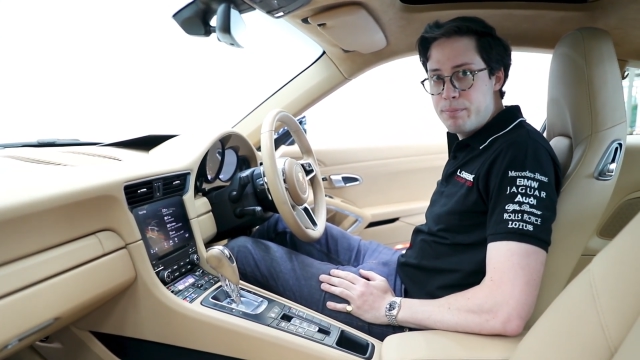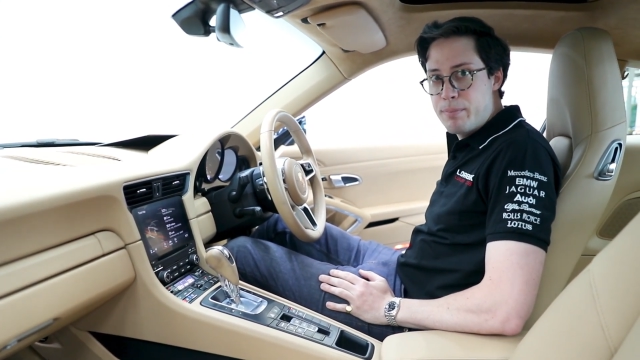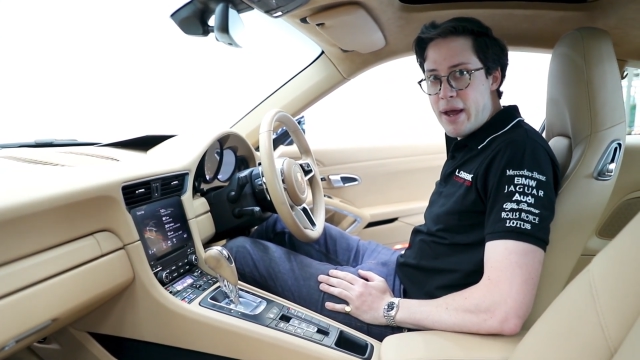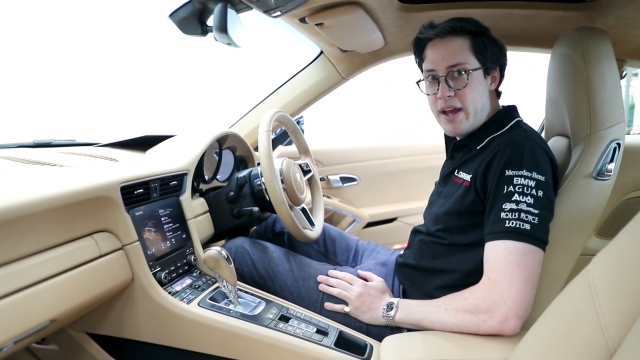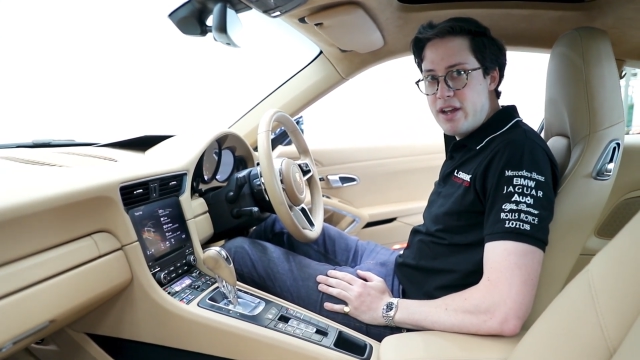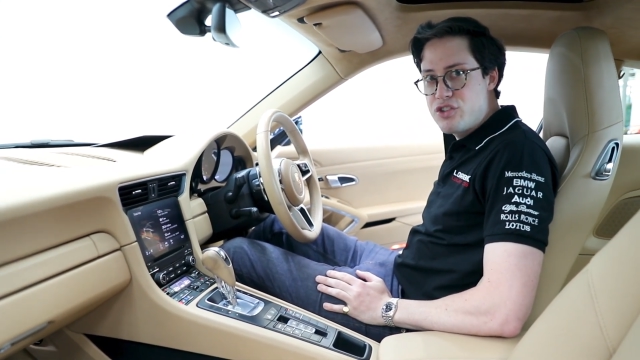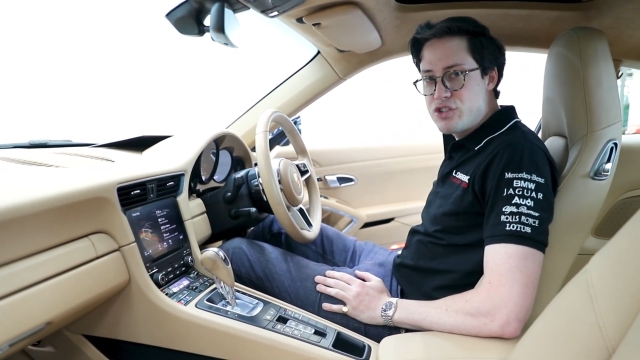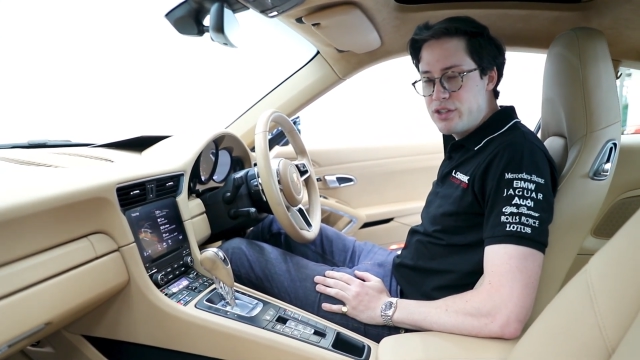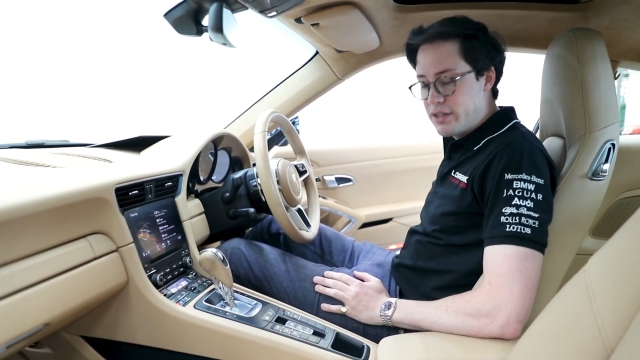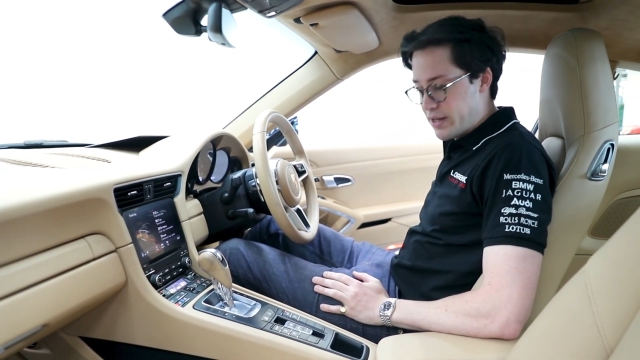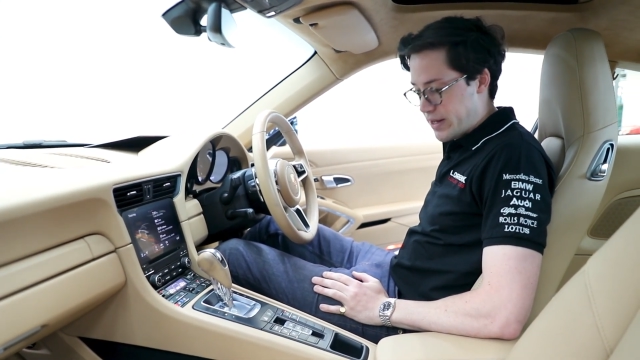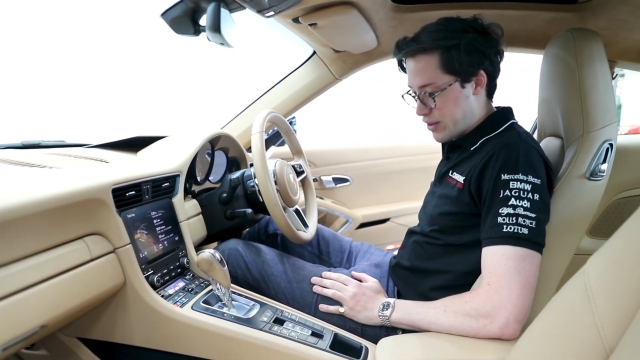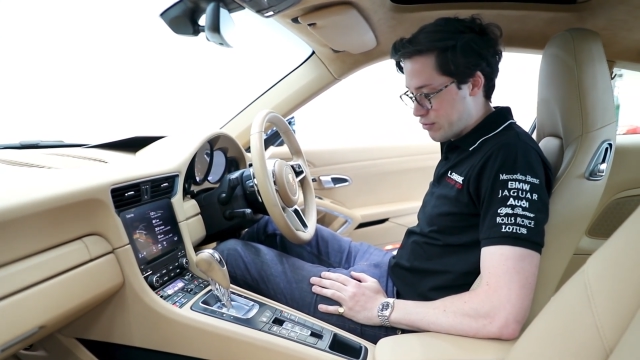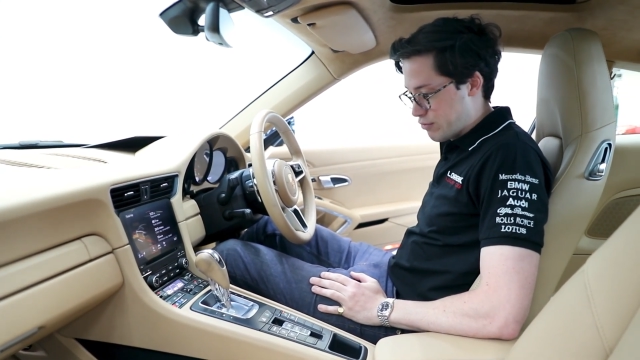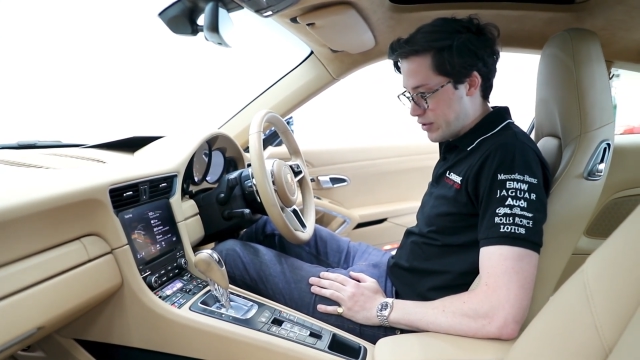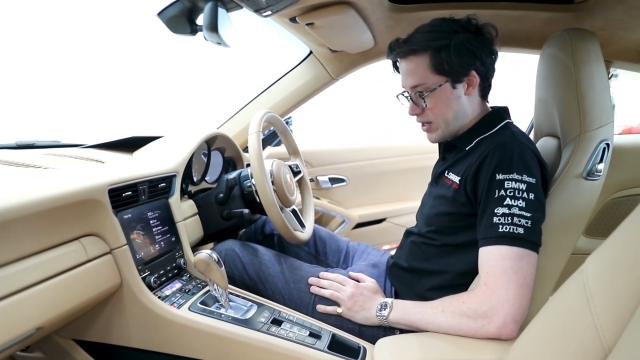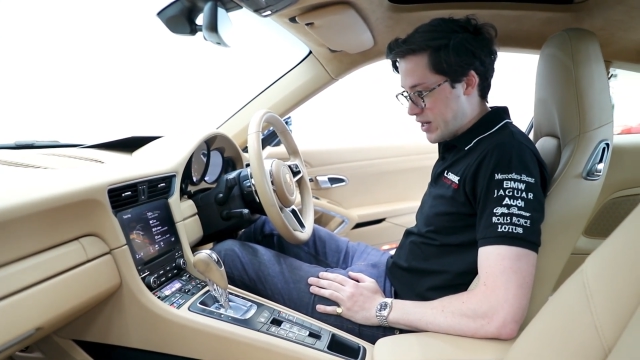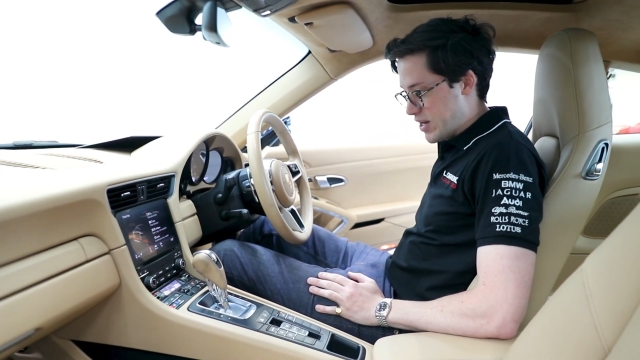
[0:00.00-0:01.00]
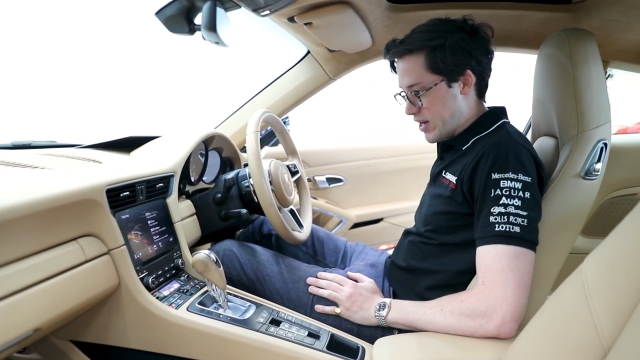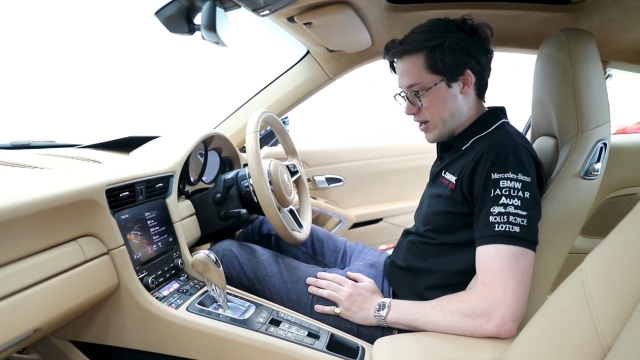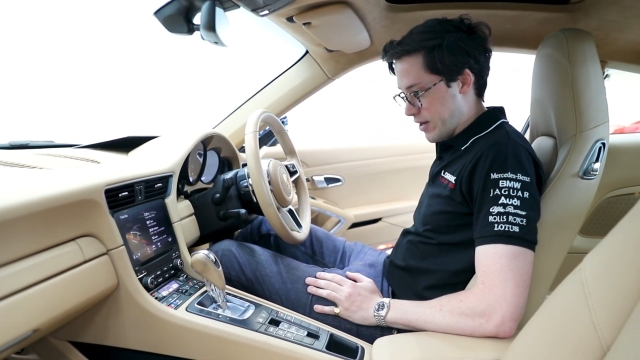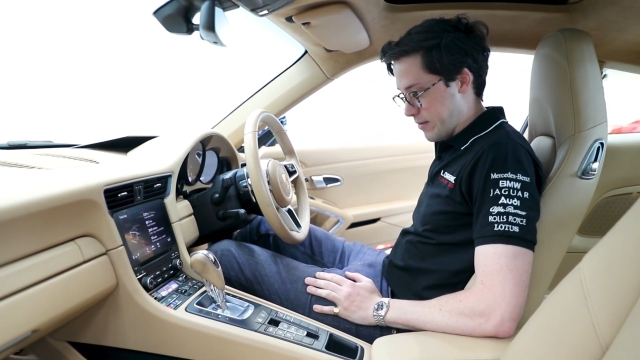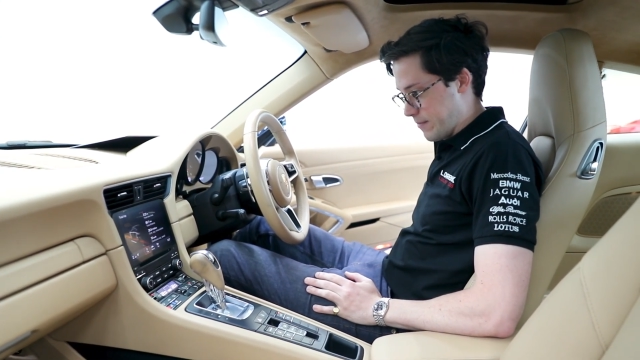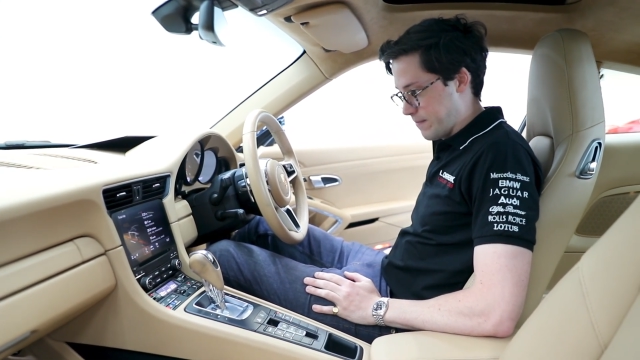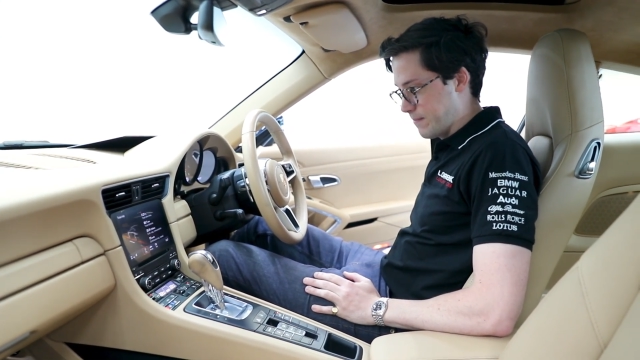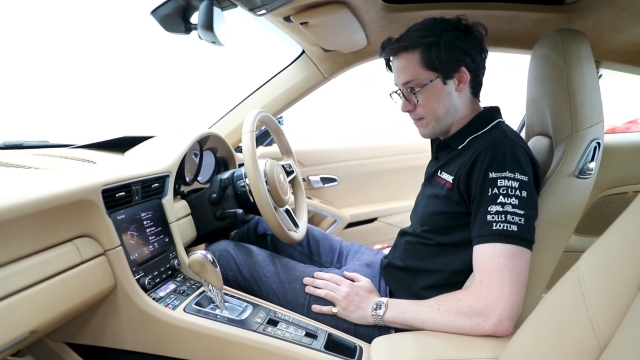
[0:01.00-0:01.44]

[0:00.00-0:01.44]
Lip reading: beige and leather in here.